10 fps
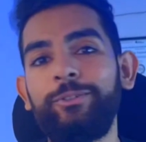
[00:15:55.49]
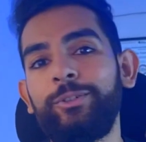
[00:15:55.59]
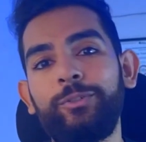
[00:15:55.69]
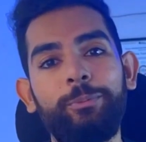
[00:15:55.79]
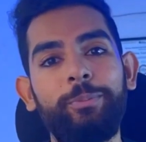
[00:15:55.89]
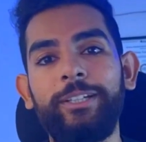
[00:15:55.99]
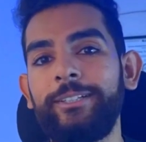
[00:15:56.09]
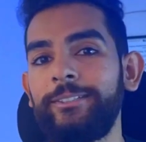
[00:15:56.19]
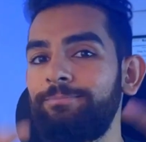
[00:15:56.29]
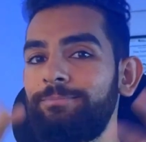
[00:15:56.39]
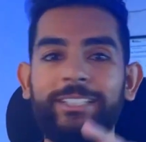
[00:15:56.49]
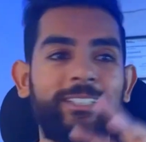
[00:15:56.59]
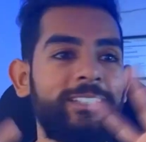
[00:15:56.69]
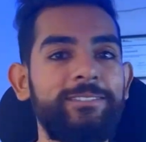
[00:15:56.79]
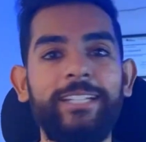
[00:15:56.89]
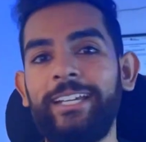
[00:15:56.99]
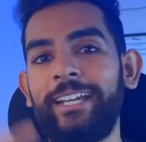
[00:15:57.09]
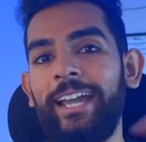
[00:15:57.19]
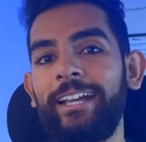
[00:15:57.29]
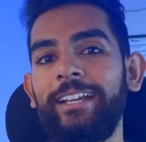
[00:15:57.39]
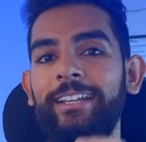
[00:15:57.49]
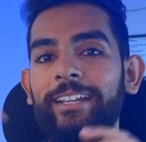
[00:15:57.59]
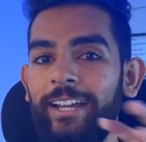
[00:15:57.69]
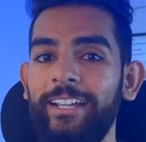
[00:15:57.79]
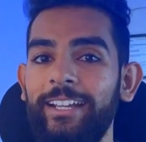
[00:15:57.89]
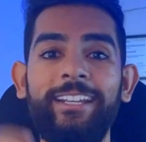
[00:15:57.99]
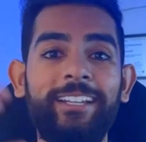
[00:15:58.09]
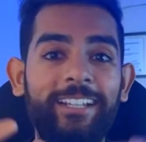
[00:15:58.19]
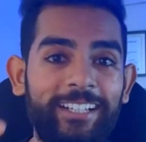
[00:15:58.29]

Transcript: you would be just getting angry, hungry,